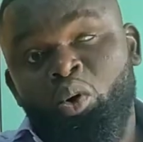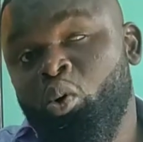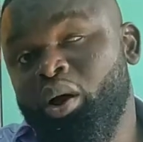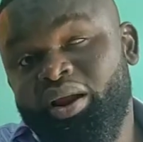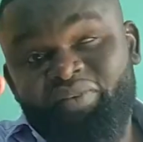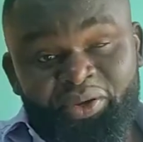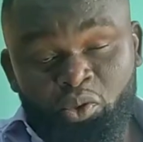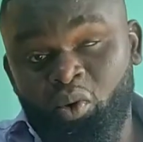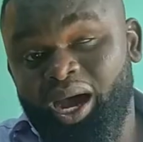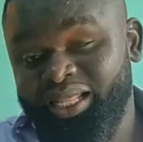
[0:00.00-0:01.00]
Wherever
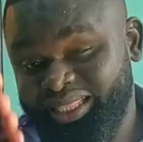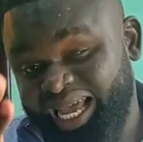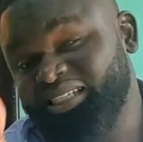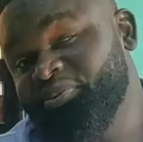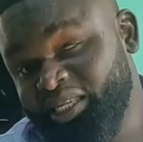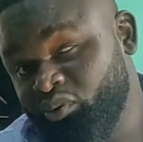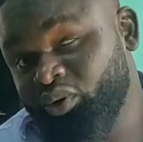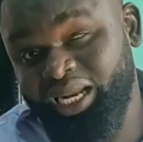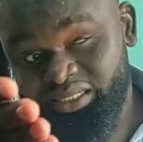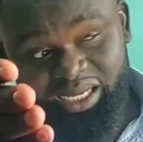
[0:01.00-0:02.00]
you are, there has been a
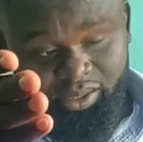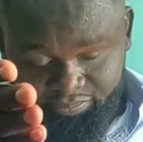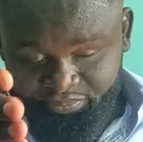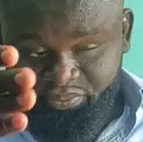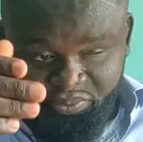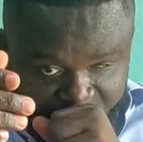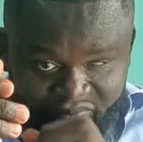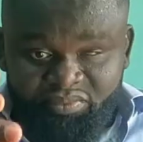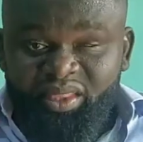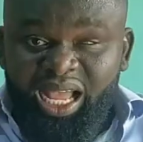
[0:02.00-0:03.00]
road that
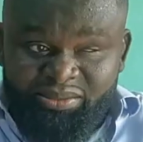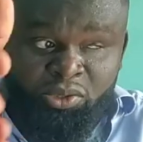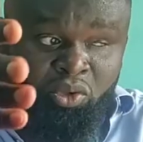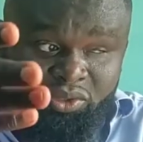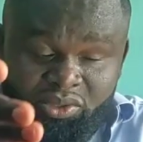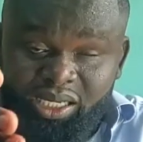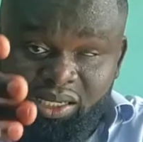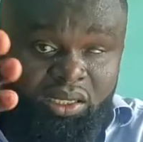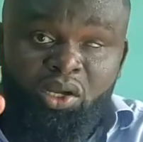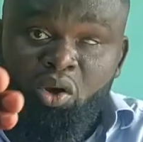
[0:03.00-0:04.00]
has been
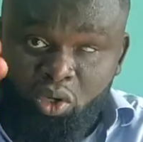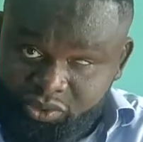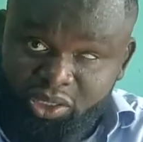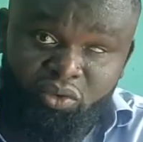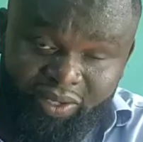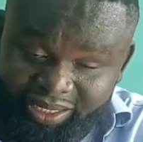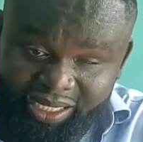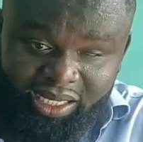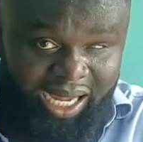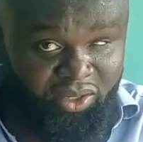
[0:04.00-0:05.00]
constructed over there.